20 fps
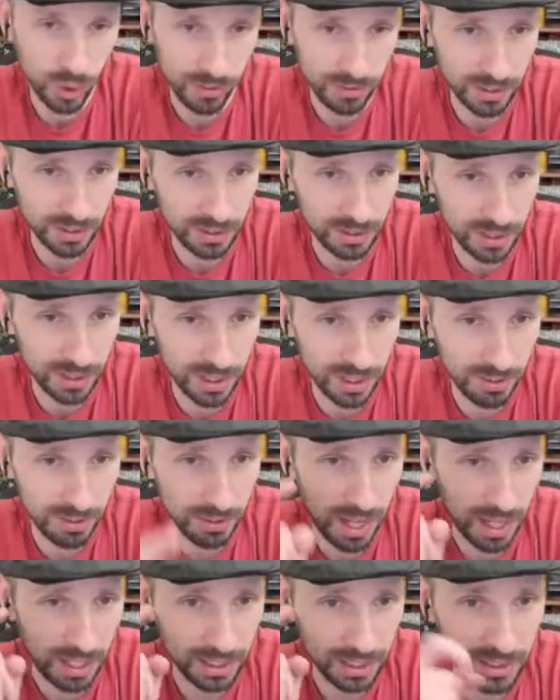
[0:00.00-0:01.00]
have to see if
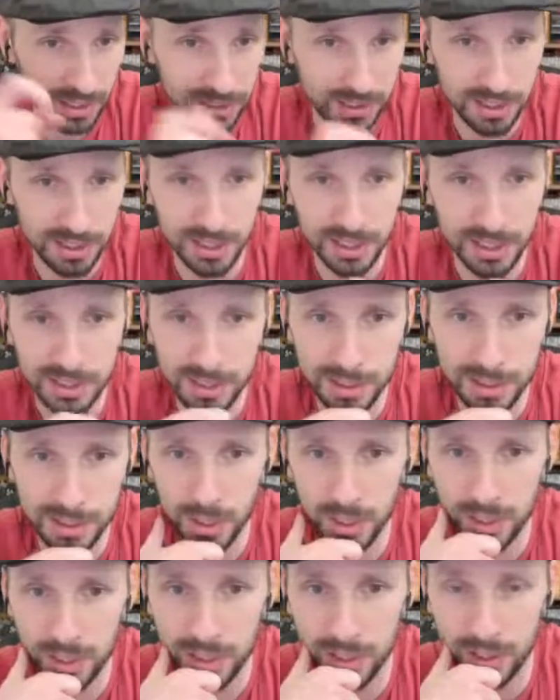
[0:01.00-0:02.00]
that leads to
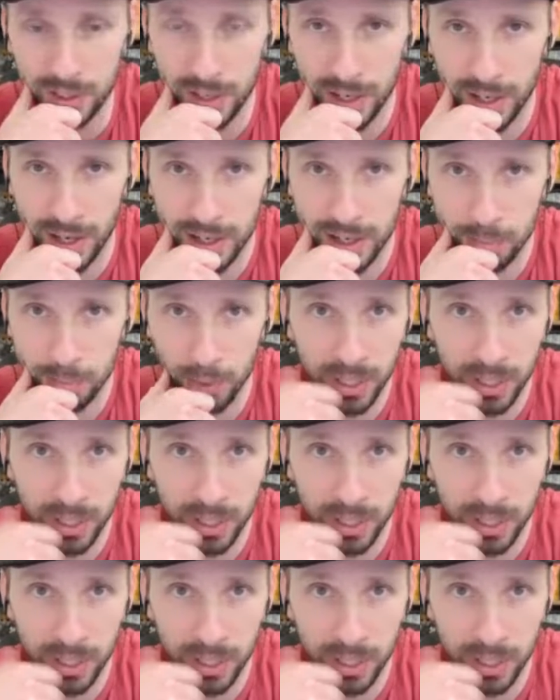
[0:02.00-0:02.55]
instability or not.